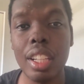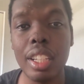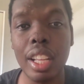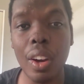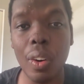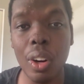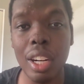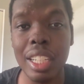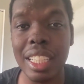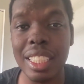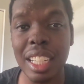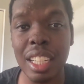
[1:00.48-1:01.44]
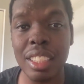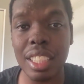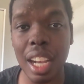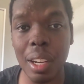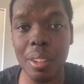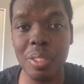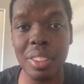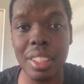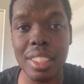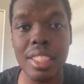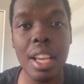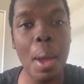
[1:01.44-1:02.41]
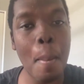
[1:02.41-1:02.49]
the Oregon Ducks
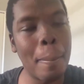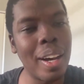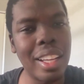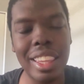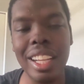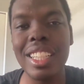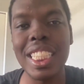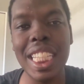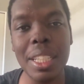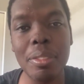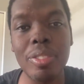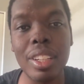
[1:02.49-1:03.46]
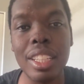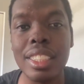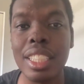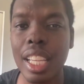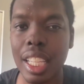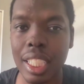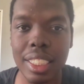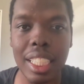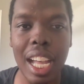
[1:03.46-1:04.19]
offense, but their defense is